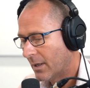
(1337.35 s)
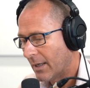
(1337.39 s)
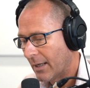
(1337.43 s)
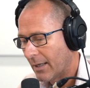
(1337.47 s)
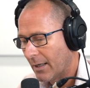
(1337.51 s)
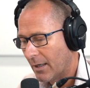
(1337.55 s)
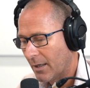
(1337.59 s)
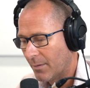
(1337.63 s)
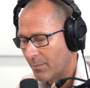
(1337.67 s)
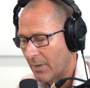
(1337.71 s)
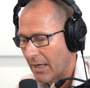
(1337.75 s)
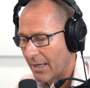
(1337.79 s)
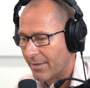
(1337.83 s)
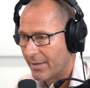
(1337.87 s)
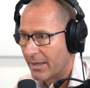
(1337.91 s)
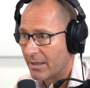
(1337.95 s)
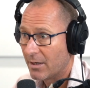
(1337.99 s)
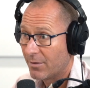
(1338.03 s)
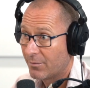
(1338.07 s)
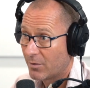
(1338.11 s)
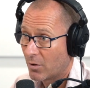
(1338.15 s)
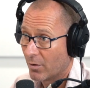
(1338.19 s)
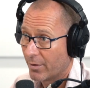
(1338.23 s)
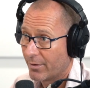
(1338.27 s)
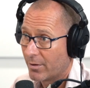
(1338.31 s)
Um, and
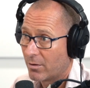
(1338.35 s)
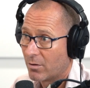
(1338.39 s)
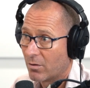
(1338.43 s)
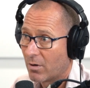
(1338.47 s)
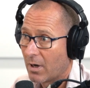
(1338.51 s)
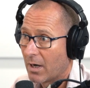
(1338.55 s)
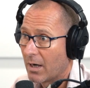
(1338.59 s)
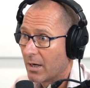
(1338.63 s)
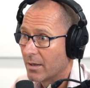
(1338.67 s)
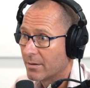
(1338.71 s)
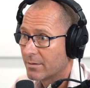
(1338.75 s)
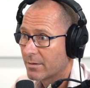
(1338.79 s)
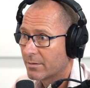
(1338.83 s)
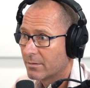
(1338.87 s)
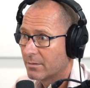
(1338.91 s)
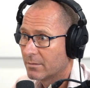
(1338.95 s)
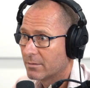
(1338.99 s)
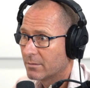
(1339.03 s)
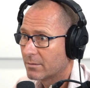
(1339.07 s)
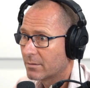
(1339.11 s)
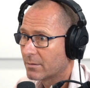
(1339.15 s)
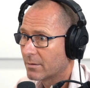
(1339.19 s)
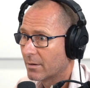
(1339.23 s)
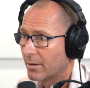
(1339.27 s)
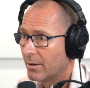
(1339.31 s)
then you've got the grants.
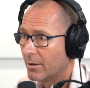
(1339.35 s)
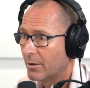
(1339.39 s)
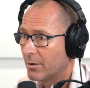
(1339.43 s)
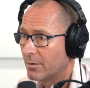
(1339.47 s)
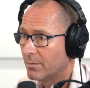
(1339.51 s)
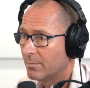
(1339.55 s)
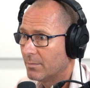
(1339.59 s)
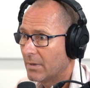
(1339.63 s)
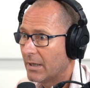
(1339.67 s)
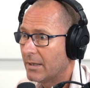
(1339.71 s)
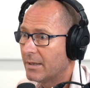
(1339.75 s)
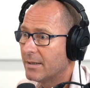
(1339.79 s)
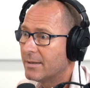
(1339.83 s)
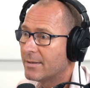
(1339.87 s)
So mm.